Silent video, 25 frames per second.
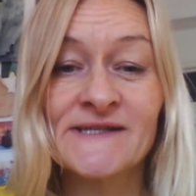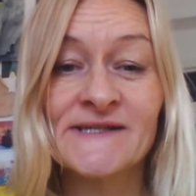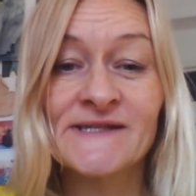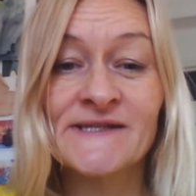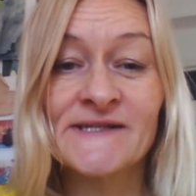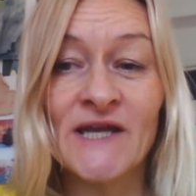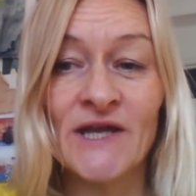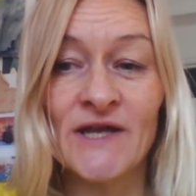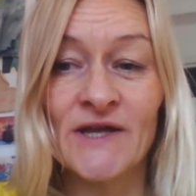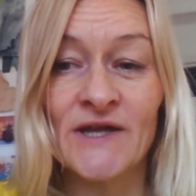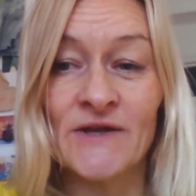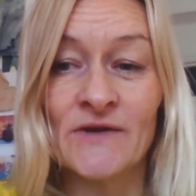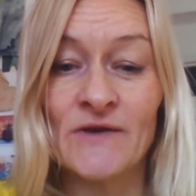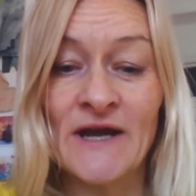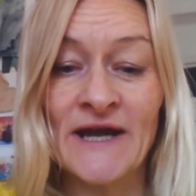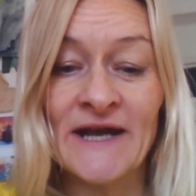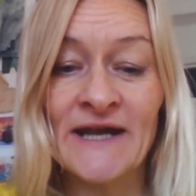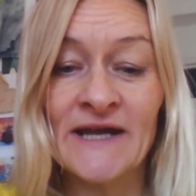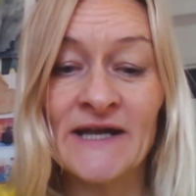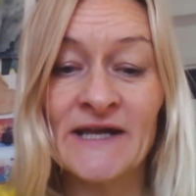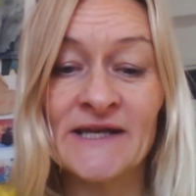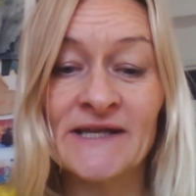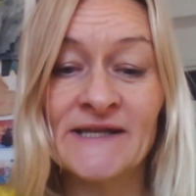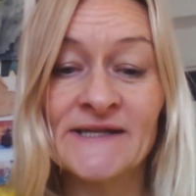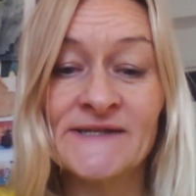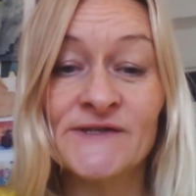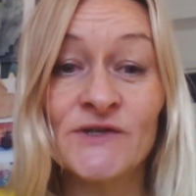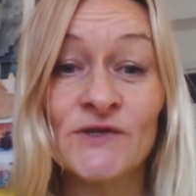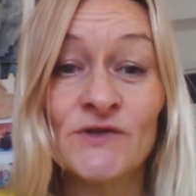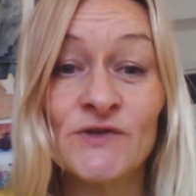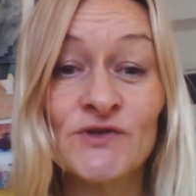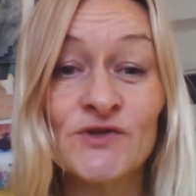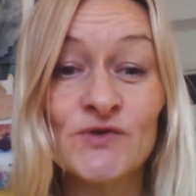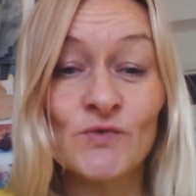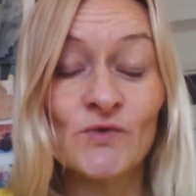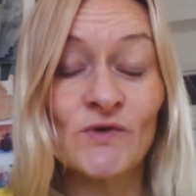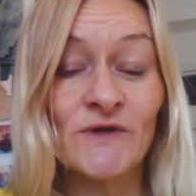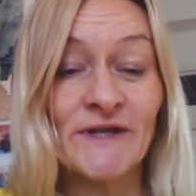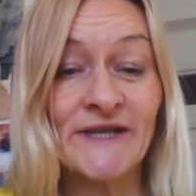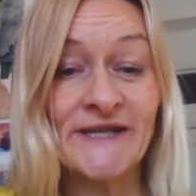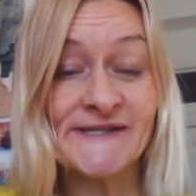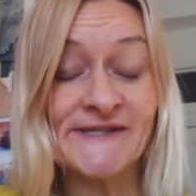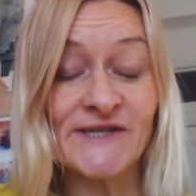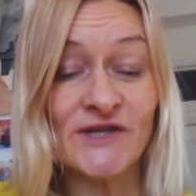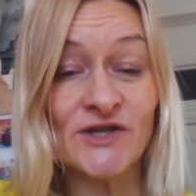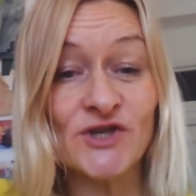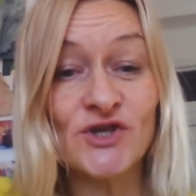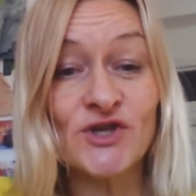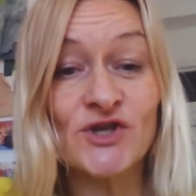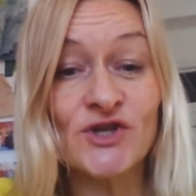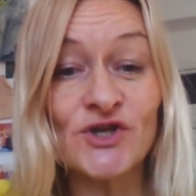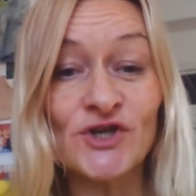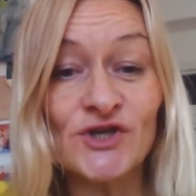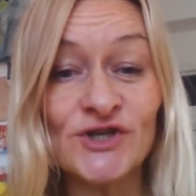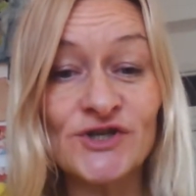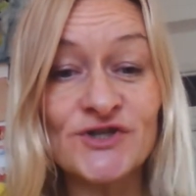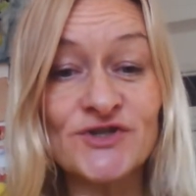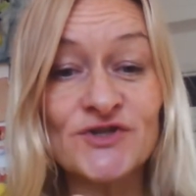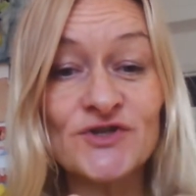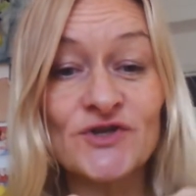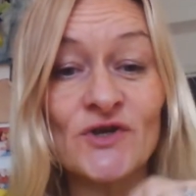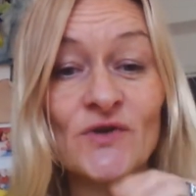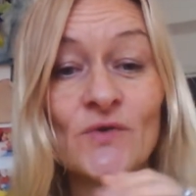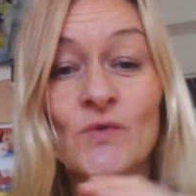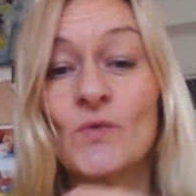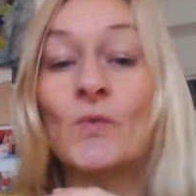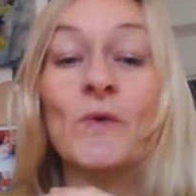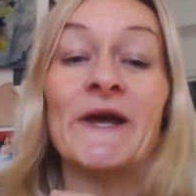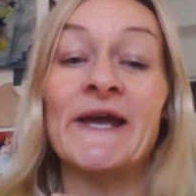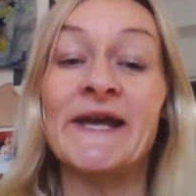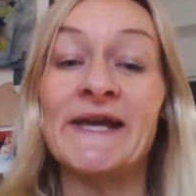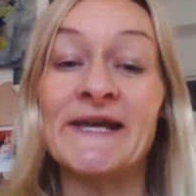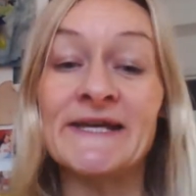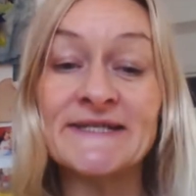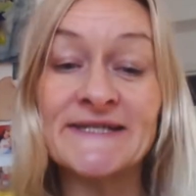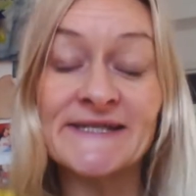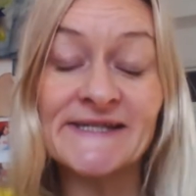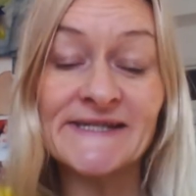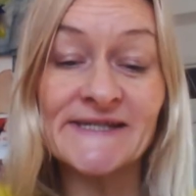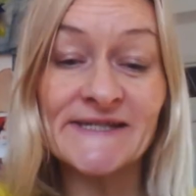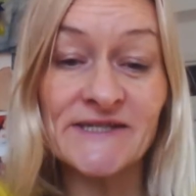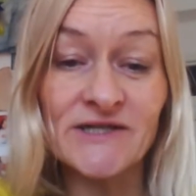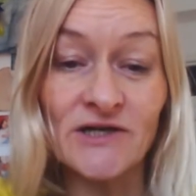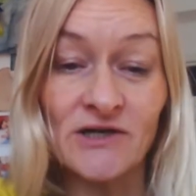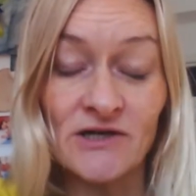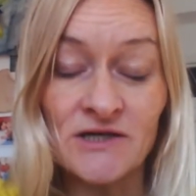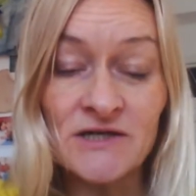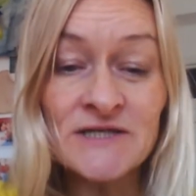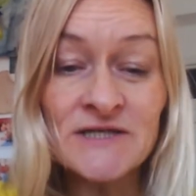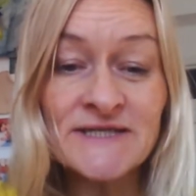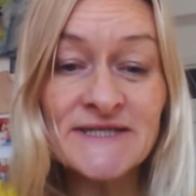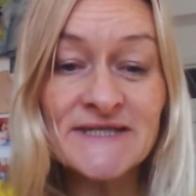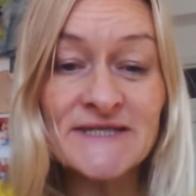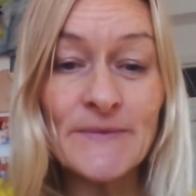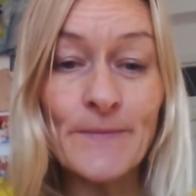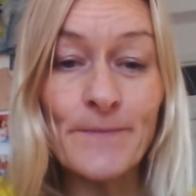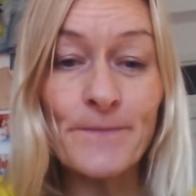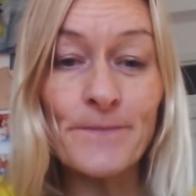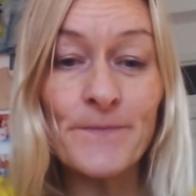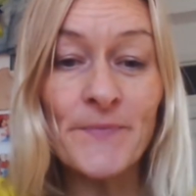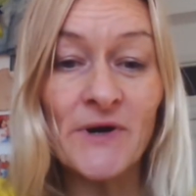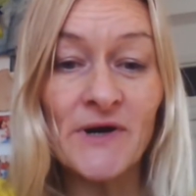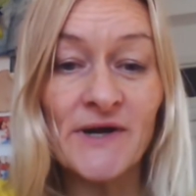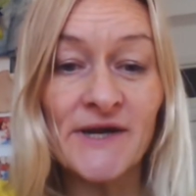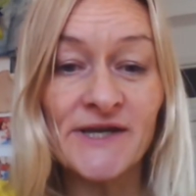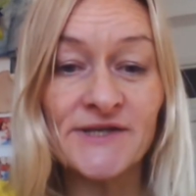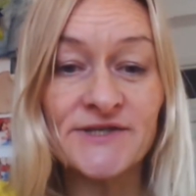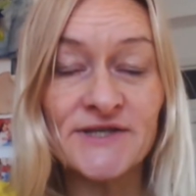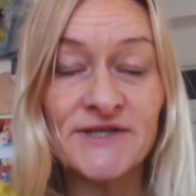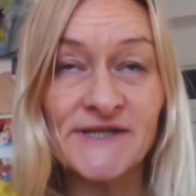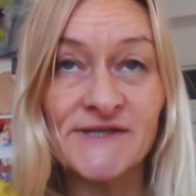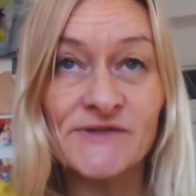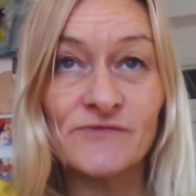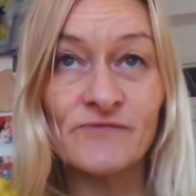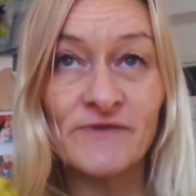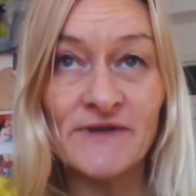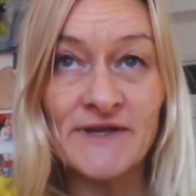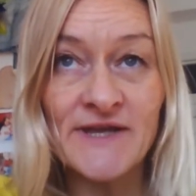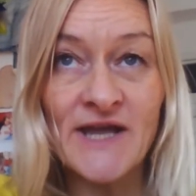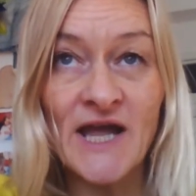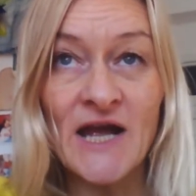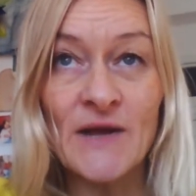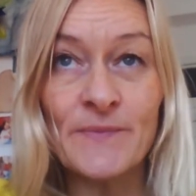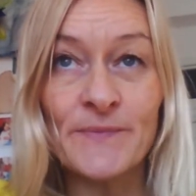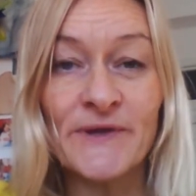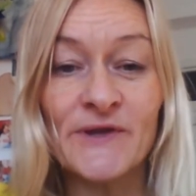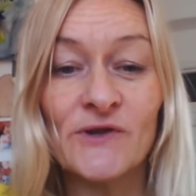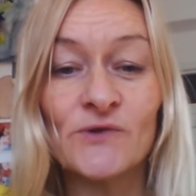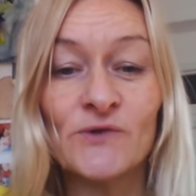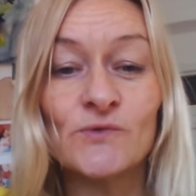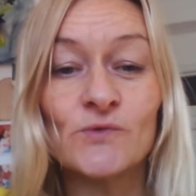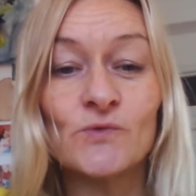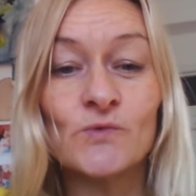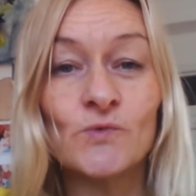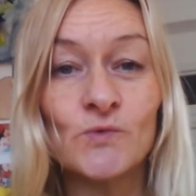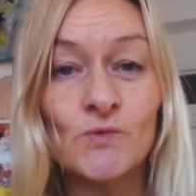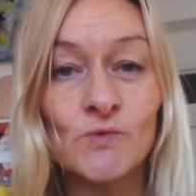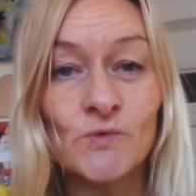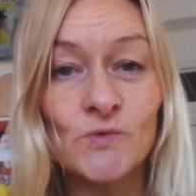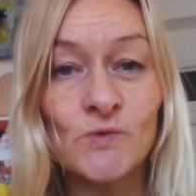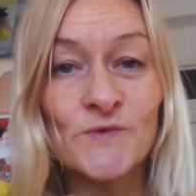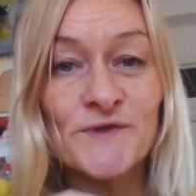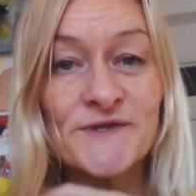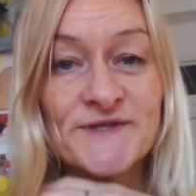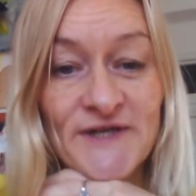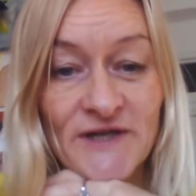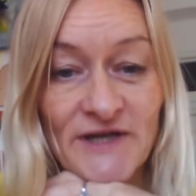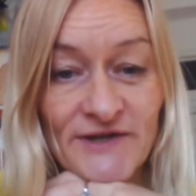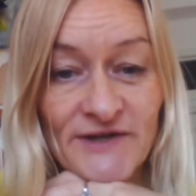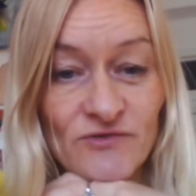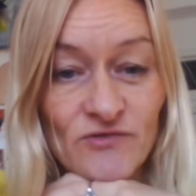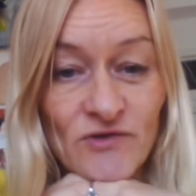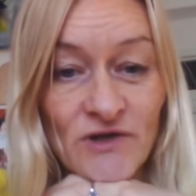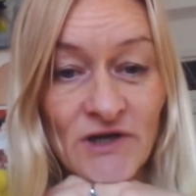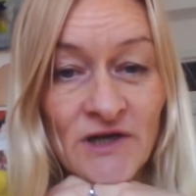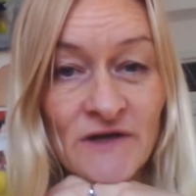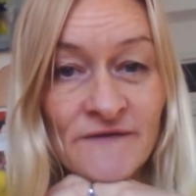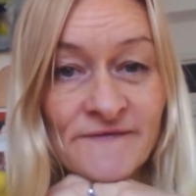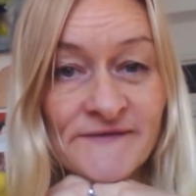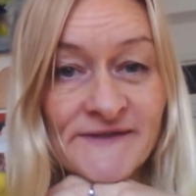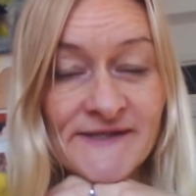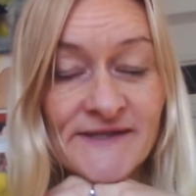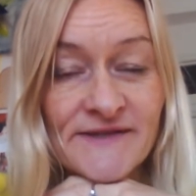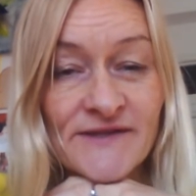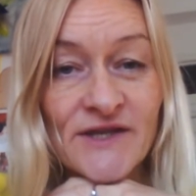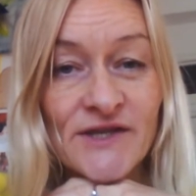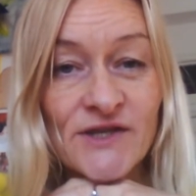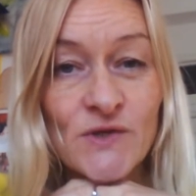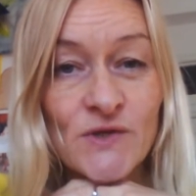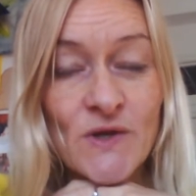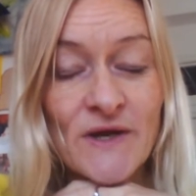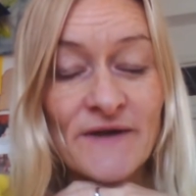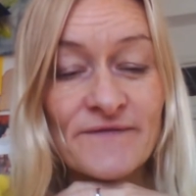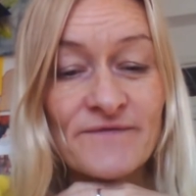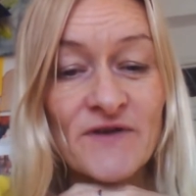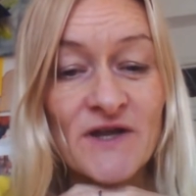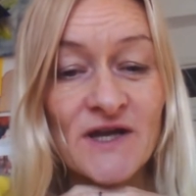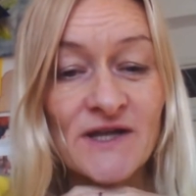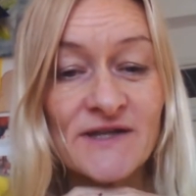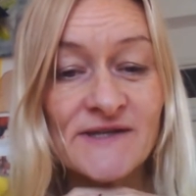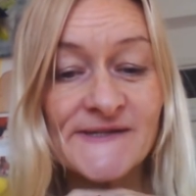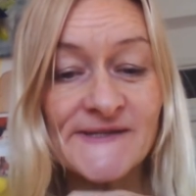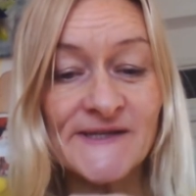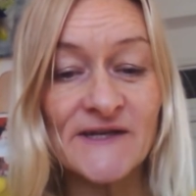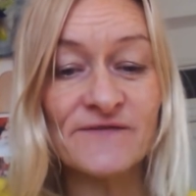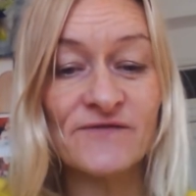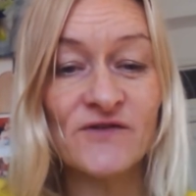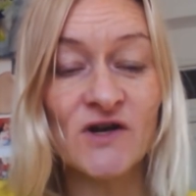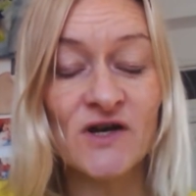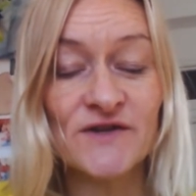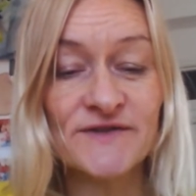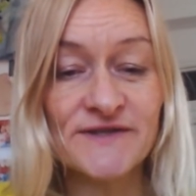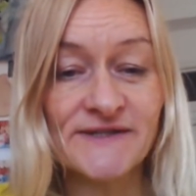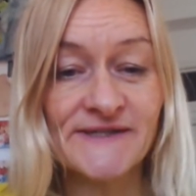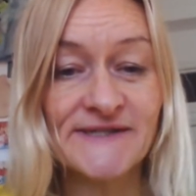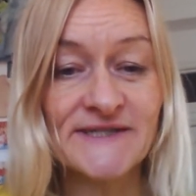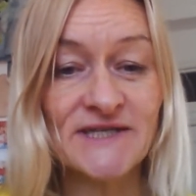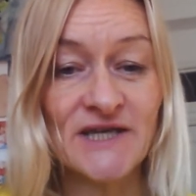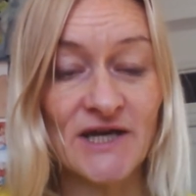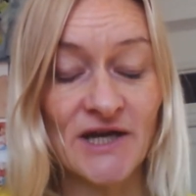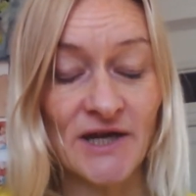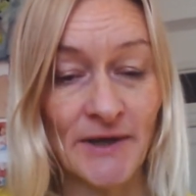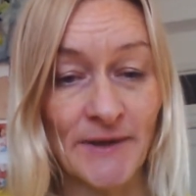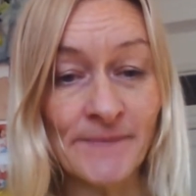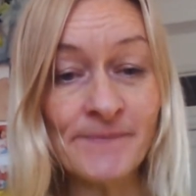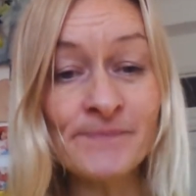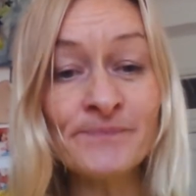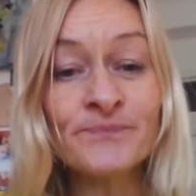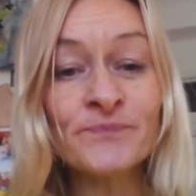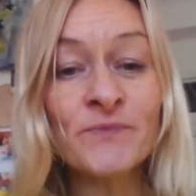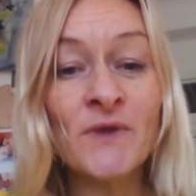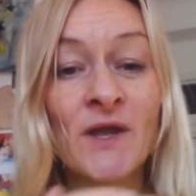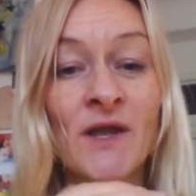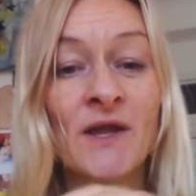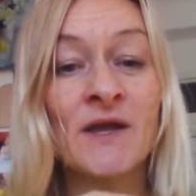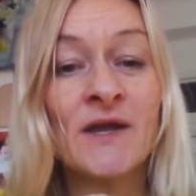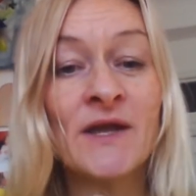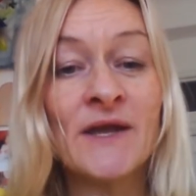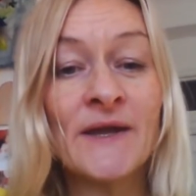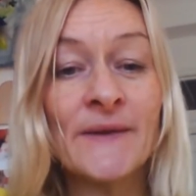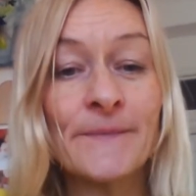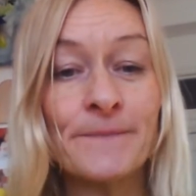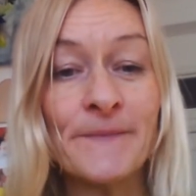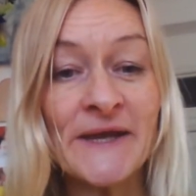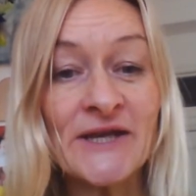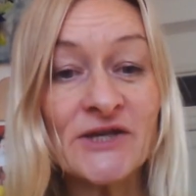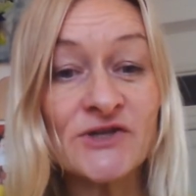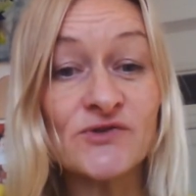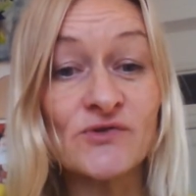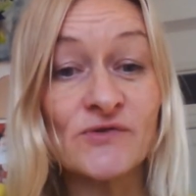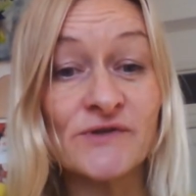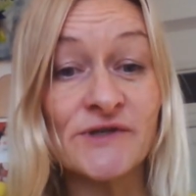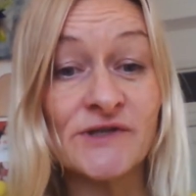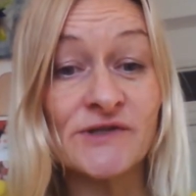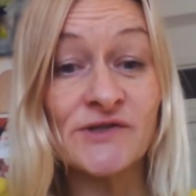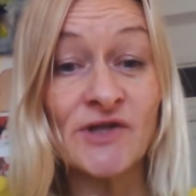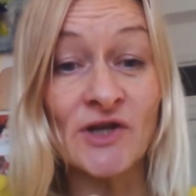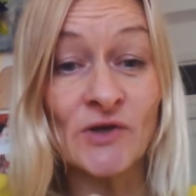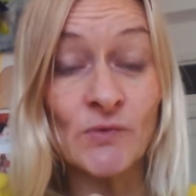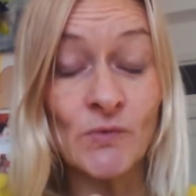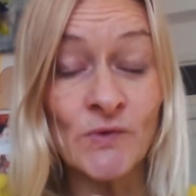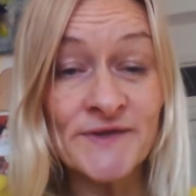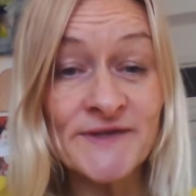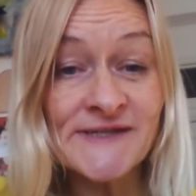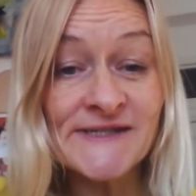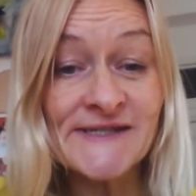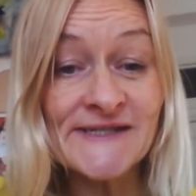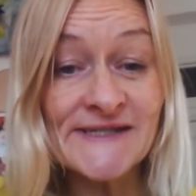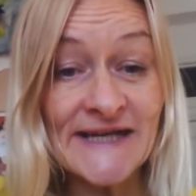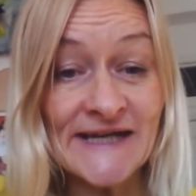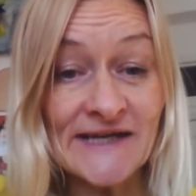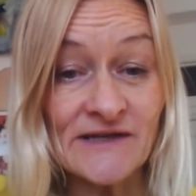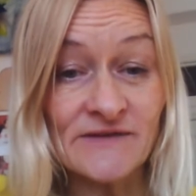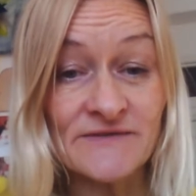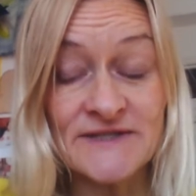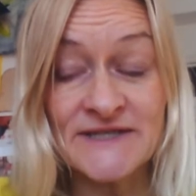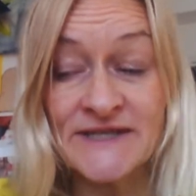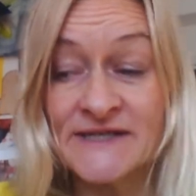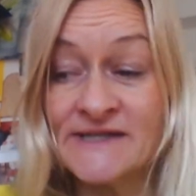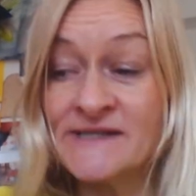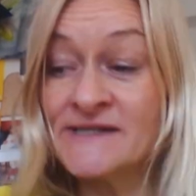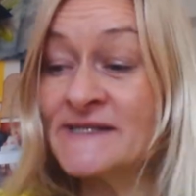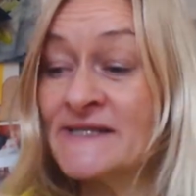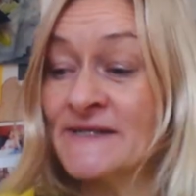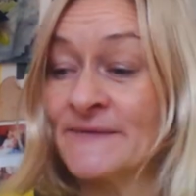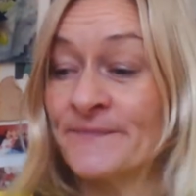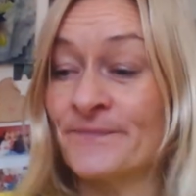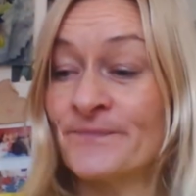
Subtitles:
So, as usual, it's a good way to start by just recapping on all the digraphs that you have learnt so far this term. Make sure you know what the sound is.